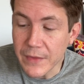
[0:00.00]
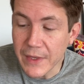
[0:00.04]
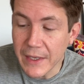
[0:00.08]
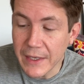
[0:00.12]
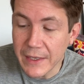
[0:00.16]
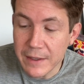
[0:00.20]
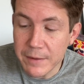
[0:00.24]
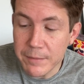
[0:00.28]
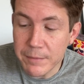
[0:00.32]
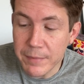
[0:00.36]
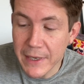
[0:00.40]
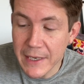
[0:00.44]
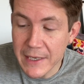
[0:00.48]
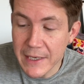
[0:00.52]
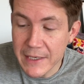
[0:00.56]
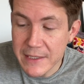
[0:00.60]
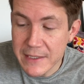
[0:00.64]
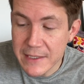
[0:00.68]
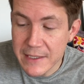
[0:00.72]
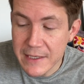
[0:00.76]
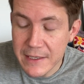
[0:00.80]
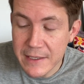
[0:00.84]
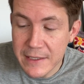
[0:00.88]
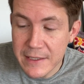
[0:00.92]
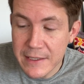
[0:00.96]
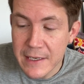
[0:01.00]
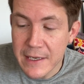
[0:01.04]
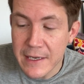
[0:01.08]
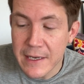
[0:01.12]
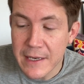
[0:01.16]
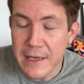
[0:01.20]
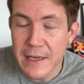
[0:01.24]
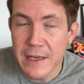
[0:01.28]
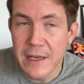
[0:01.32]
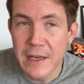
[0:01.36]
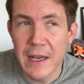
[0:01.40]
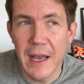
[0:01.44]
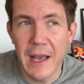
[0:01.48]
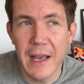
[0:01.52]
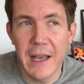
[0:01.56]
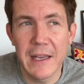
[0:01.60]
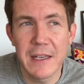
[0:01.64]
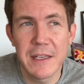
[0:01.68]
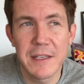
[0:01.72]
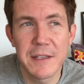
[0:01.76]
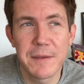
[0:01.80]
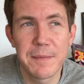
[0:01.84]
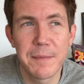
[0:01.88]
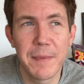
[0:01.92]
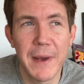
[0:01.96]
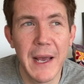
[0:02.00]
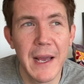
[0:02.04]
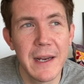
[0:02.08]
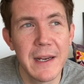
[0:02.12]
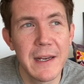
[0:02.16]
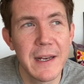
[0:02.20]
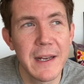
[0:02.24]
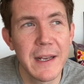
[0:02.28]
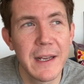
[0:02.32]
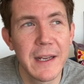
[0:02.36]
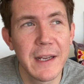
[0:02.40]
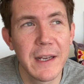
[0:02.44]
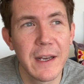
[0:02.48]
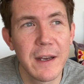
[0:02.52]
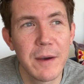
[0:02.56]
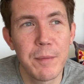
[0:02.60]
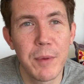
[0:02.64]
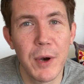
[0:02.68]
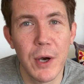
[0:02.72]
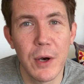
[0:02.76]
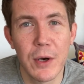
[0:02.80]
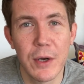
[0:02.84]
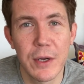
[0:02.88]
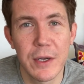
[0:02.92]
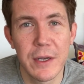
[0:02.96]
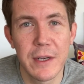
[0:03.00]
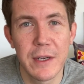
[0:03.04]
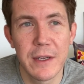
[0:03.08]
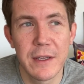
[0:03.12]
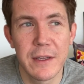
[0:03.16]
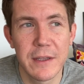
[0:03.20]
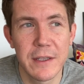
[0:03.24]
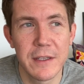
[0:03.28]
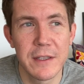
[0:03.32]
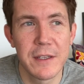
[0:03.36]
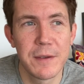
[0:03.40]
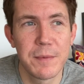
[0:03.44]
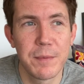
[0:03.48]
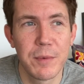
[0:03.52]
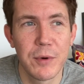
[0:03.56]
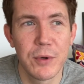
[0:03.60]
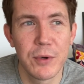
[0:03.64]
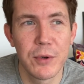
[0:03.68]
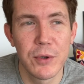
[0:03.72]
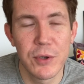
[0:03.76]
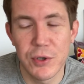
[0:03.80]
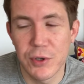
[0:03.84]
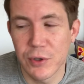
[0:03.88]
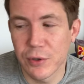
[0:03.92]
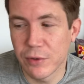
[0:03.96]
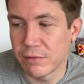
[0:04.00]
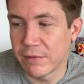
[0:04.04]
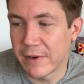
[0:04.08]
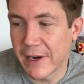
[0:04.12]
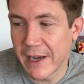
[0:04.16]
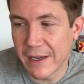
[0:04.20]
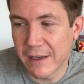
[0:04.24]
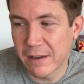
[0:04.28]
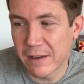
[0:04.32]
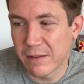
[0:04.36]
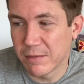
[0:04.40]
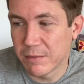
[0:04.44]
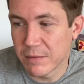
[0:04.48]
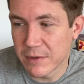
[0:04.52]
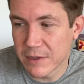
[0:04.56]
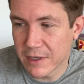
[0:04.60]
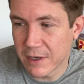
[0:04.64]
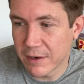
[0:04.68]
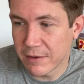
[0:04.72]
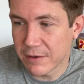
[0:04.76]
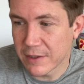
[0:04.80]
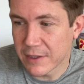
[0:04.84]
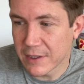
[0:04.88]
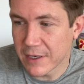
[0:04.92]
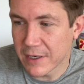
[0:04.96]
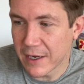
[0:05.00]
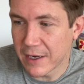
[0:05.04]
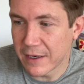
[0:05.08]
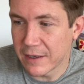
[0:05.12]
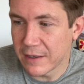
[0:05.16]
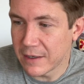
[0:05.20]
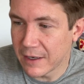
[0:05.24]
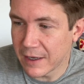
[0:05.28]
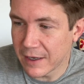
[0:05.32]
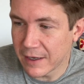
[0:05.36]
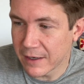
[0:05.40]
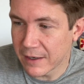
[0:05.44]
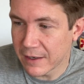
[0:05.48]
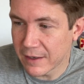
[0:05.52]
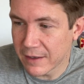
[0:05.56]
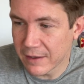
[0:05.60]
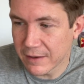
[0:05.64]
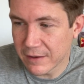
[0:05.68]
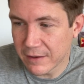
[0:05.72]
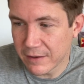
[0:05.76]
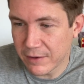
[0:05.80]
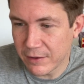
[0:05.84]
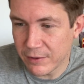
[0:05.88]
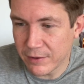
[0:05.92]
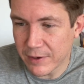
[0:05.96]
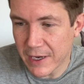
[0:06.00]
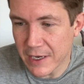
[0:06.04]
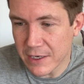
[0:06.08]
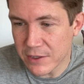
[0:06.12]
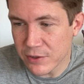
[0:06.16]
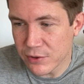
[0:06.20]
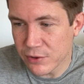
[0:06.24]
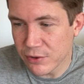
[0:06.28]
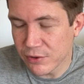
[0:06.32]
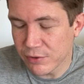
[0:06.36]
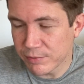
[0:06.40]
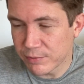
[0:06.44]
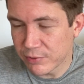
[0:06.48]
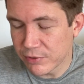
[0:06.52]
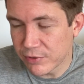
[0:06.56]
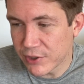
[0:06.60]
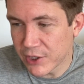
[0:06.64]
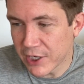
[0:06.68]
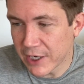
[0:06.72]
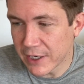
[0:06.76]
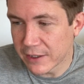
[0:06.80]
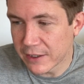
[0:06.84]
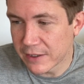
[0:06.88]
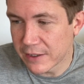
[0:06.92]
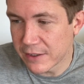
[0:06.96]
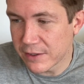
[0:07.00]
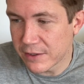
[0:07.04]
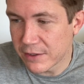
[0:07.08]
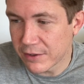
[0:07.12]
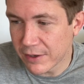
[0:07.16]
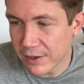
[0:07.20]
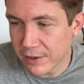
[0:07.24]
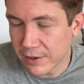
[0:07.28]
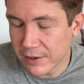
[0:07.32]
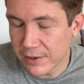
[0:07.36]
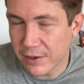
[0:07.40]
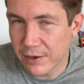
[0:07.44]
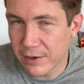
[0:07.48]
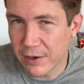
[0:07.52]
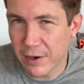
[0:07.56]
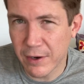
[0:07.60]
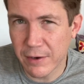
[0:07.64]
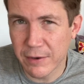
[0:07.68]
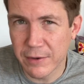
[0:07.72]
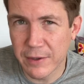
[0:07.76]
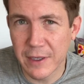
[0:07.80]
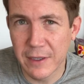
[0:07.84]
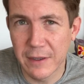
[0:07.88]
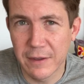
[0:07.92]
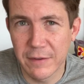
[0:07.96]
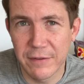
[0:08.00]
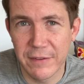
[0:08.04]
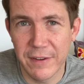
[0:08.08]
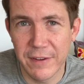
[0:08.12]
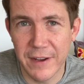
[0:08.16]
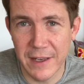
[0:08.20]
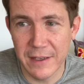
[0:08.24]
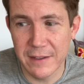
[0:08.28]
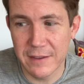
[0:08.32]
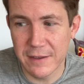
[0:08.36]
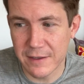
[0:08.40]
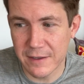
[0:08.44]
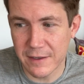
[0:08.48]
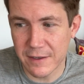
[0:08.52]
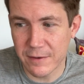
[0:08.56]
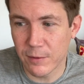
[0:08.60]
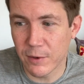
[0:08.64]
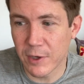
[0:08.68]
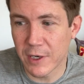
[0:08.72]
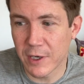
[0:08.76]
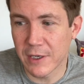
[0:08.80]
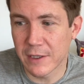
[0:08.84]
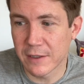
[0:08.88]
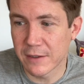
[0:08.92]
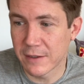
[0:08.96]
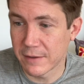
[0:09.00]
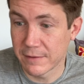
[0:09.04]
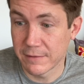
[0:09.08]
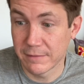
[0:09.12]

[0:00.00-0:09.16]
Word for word: in Pisces, expanding upon the spiritual realm. So it's kind of like you astral project into your own little fantasy world.